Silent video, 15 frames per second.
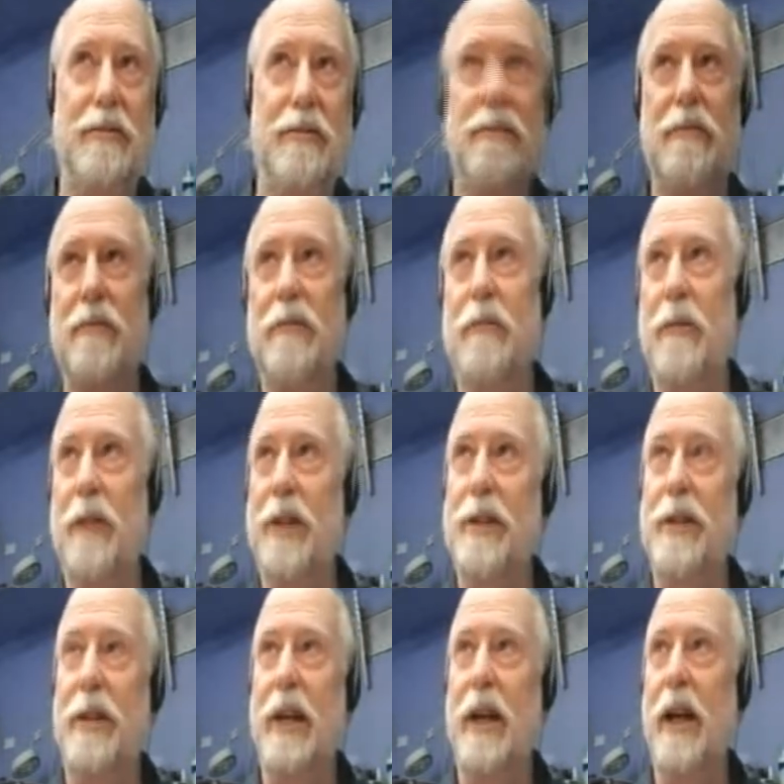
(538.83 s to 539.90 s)
What is it?
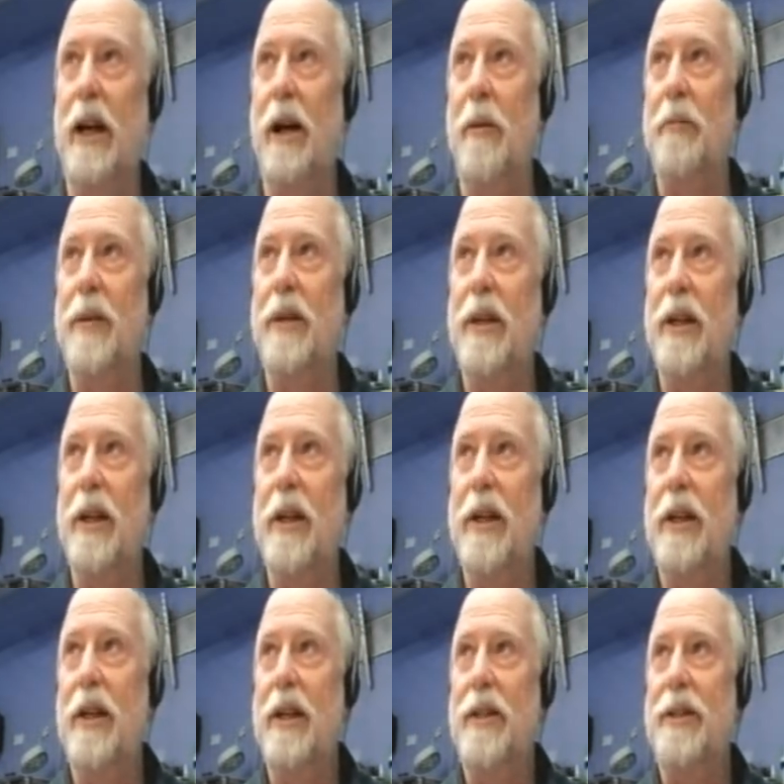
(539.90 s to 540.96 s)
Um,
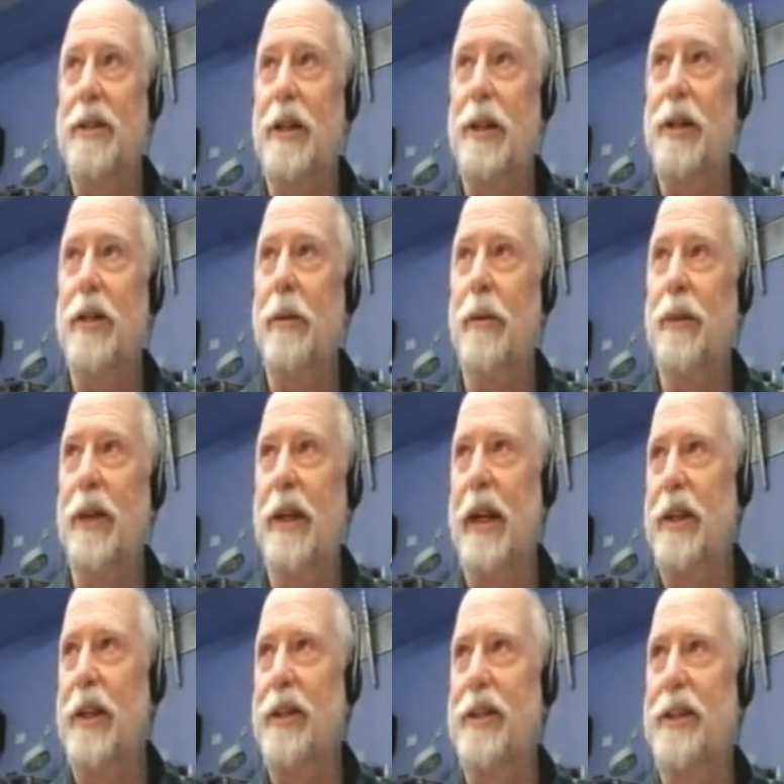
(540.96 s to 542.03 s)
Station
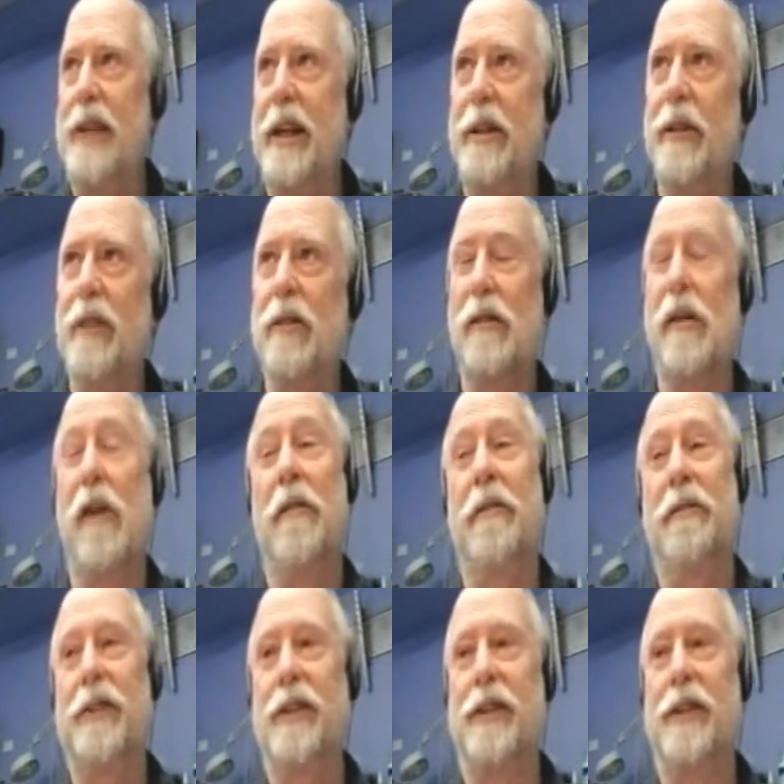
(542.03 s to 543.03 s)
Communications Technical Officer,